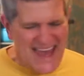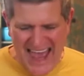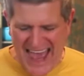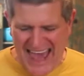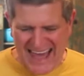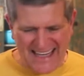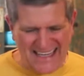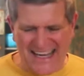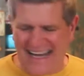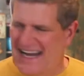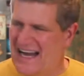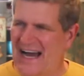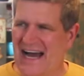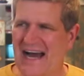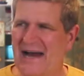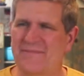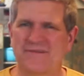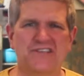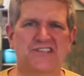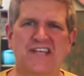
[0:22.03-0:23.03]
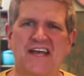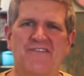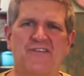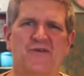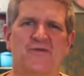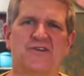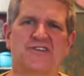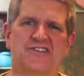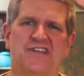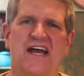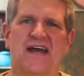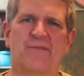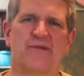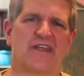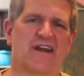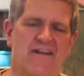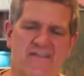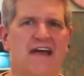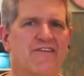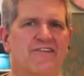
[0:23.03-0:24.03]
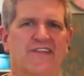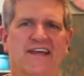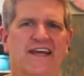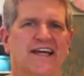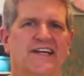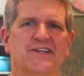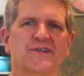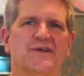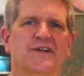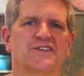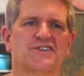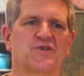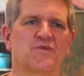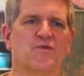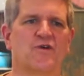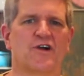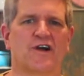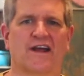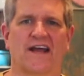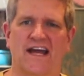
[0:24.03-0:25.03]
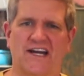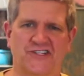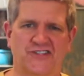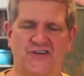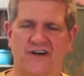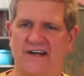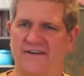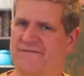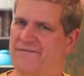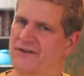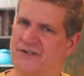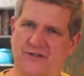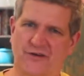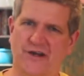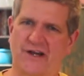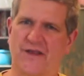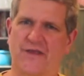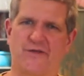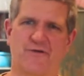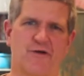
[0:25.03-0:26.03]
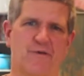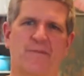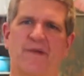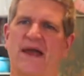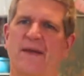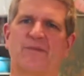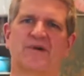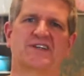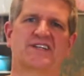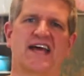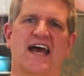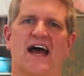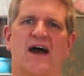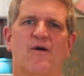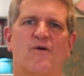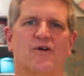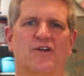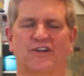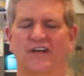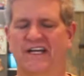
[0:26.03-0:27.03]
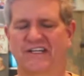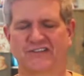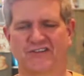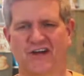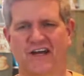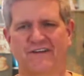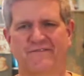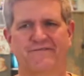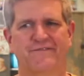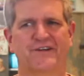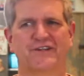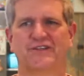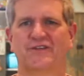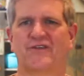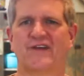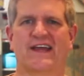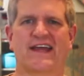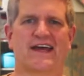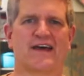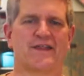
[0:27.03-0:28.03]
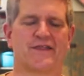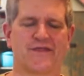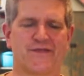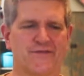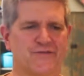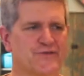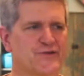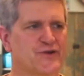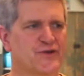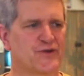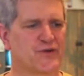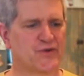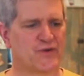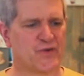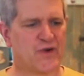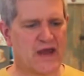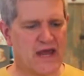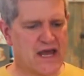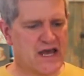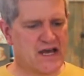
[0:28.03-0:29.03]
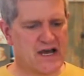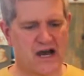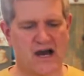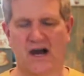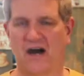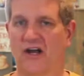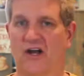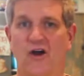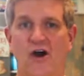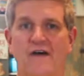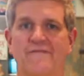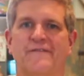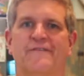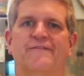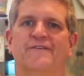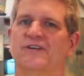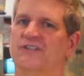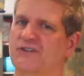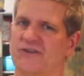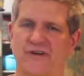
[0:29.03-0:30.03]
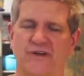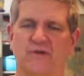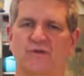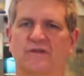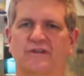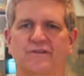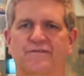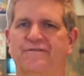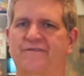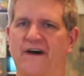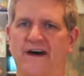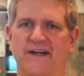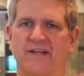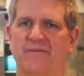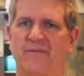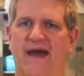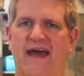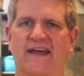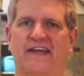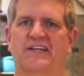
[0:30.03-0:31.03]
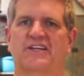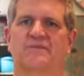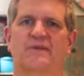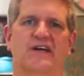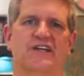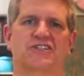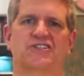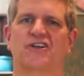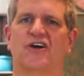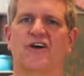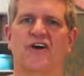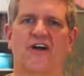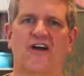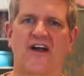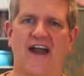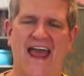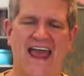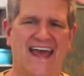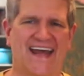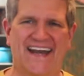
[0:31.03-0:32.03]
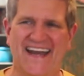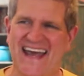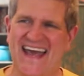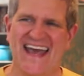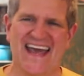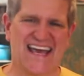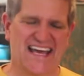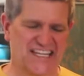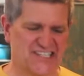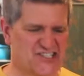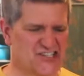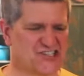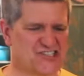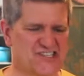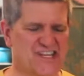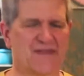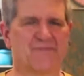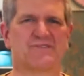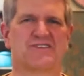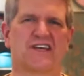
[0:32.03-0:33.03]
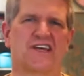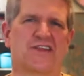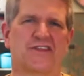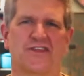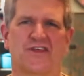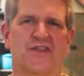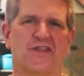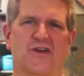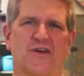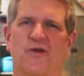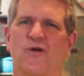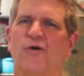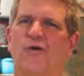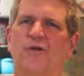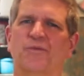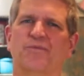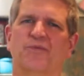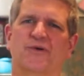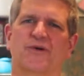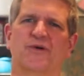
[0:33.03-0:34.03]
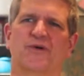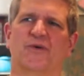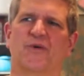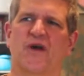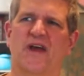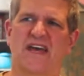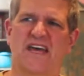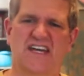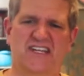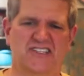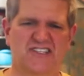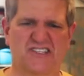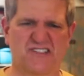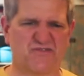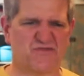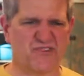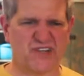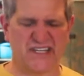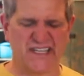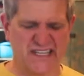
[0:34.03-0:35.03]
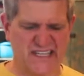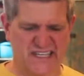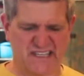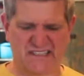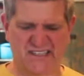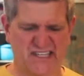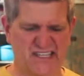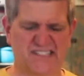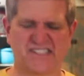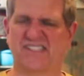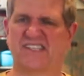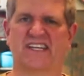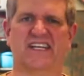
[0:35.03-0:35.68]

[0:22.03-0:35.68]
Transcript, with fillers: And I'm just having the worst time with it. Everything I do doesn't work. I tried filtering it through a paper towel, and I tried filtering it through a coffee filter into a little funnel back into my jar, and it just seems like the, the cold brew just really gets